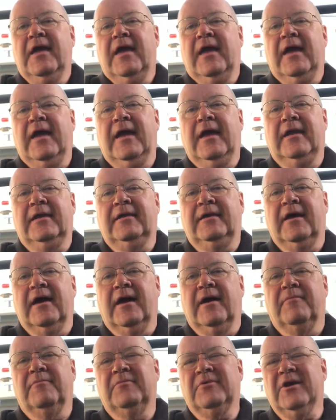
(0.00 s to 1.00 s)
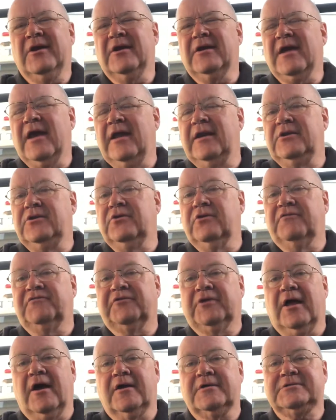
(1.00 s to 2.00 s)
And I'm going to kind of do a
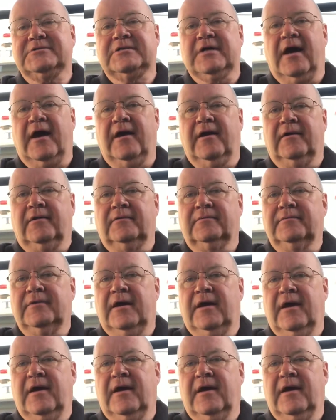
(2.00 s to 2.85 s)
vlog style